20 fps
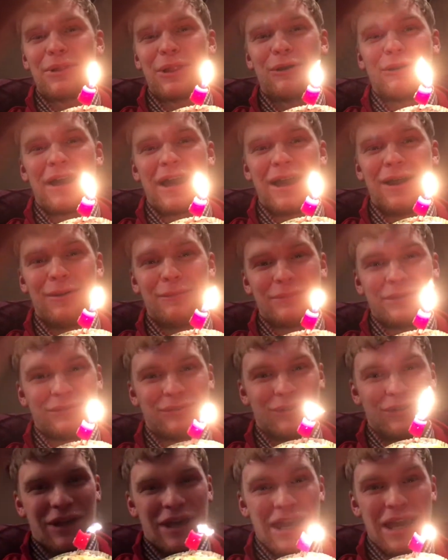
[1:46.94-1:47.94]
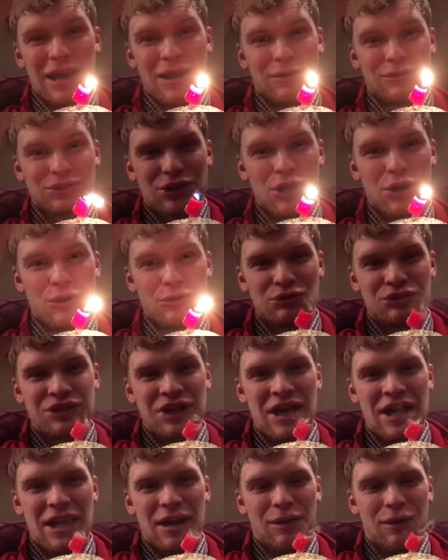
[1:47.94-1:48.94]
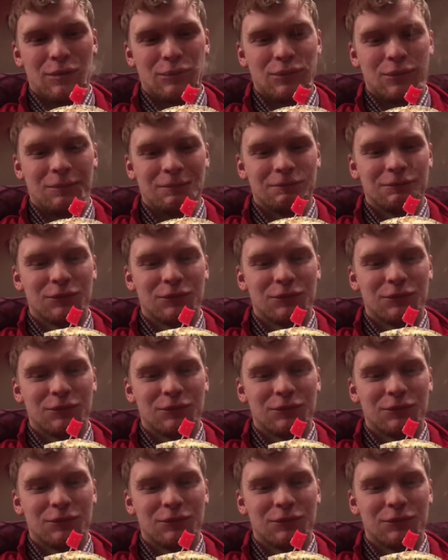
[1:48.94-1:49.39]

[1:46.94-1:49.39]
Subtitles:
blow it out before the house goes down.